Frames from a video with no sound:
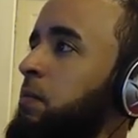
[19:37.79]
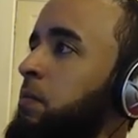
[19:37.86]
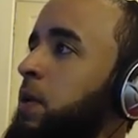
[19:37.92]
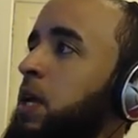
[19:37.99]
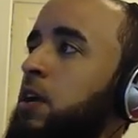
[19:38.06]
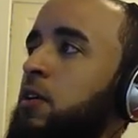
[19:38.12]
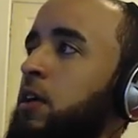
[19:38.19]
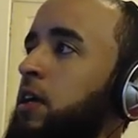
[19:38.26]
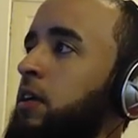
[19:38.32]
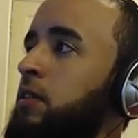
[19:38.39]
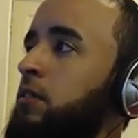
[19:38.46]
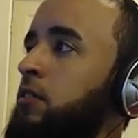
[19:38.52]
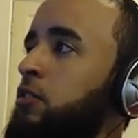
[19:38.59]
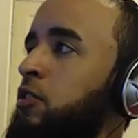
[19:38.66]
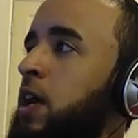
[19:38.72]
Period.
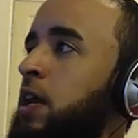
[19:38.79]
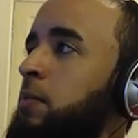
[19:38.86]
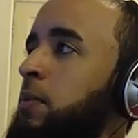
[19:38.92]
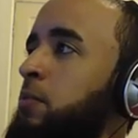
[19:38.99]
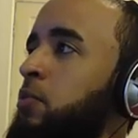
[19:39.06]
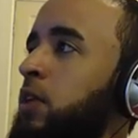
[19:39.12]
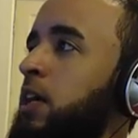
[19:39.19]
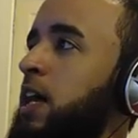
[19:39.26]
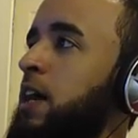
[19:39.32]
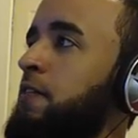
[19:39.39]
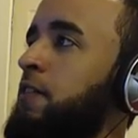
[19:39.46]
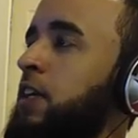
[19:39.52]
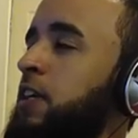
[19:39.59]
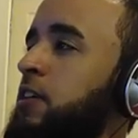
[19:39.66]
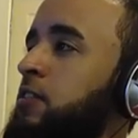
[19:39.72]
You got to be more
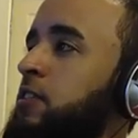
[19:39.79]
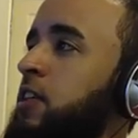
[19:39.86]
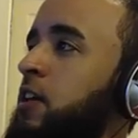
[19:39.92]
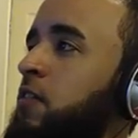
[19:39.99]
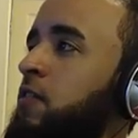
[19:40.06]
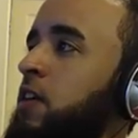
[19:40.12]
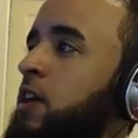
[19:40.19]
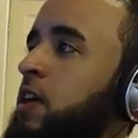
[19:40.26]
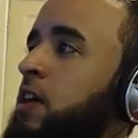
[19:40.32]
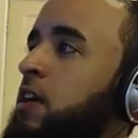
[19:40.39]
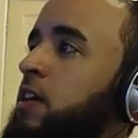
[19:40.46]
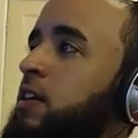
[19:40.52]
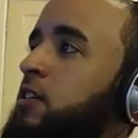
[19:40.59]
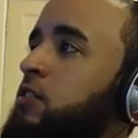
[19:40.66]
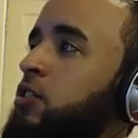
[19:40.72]
confident in yourself.
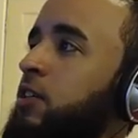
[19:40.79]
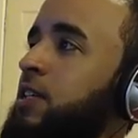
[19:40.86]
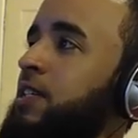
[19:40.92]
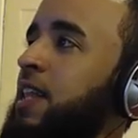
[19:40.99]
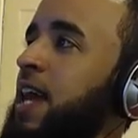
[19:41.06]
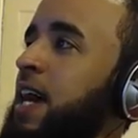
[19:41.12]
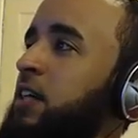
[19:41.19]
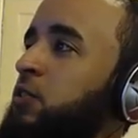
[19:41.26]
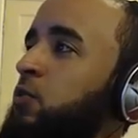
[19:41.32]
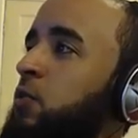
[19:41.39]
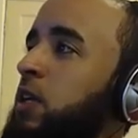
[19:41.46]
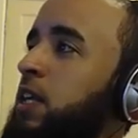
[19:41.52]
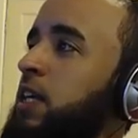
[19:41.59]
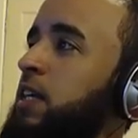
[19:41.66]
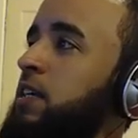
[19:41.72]
So this last
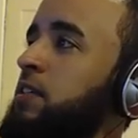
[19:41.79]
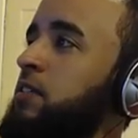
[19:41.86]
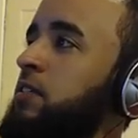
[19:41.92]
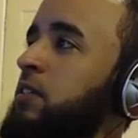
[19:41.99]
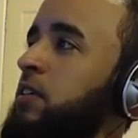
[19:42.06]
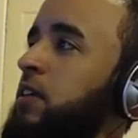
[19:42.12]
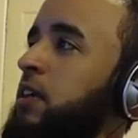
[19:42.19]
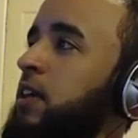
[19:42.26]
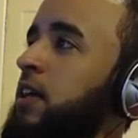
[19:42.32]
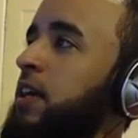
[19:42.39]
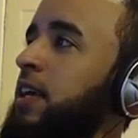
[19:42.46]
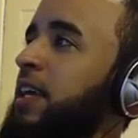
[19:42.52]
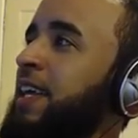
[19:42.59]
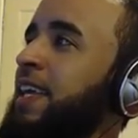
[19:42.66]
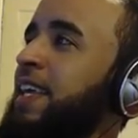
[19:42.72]
one is
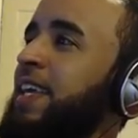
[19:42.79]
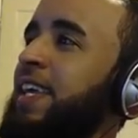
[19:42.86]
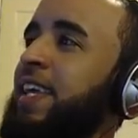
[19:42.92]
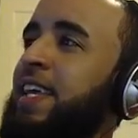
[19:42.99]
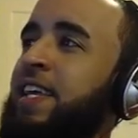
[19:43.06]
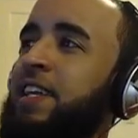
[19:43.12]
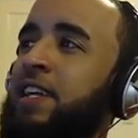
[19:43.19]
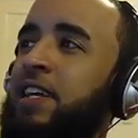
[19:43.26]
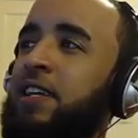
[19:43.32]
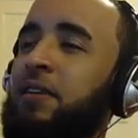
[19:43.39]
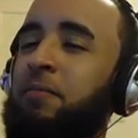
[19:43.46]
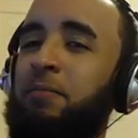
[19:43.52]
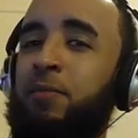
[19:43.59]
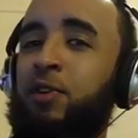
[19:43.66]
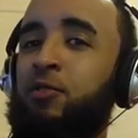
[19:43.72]

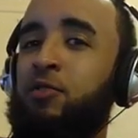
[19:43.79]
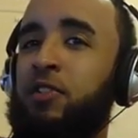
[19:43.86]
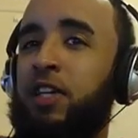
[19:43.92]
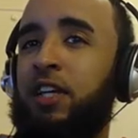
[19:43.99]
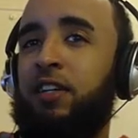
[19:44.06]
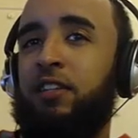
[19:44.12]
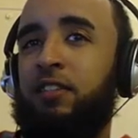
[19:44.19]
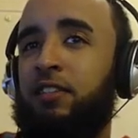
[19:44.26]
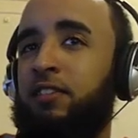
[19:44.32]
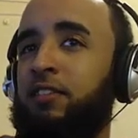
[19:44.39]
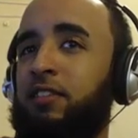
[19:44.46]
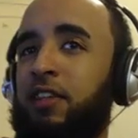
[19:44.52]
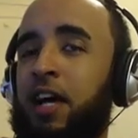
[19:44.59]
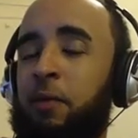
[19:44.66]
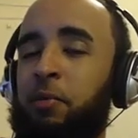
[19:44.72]
Eden Music.
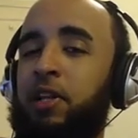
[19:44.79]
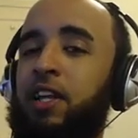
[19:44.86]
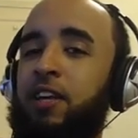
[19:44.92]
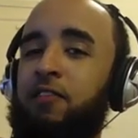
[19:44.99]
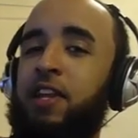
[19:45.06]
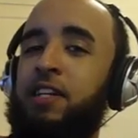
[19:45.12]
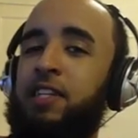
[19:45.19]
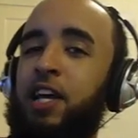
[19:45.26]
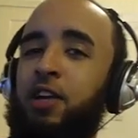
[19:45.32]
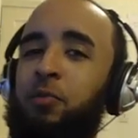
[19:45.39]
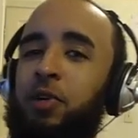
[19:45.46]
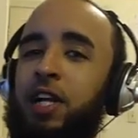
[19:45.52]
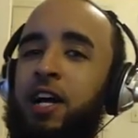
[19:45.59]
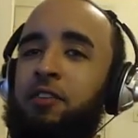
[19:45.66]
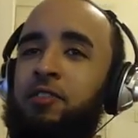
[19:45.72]
I believe that's how you
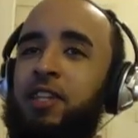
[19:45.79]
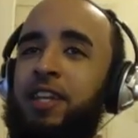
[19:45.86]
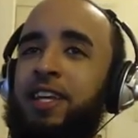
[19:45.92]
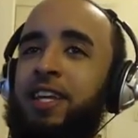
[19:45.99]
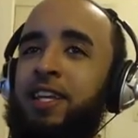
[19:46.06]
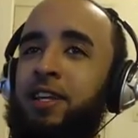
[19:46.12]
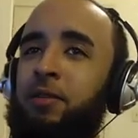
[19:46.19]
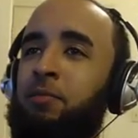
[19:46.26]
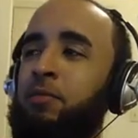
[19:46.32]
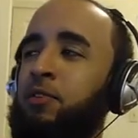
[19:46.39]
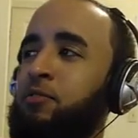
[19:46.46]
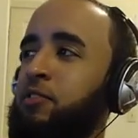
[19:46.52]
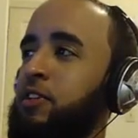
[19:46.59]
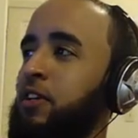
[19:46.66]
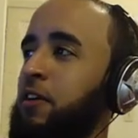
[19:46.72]
pronounce it, Eden
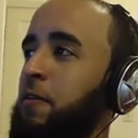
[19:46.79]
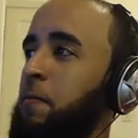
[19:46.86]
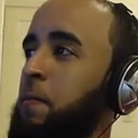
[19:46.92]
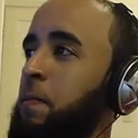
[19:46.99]
Music.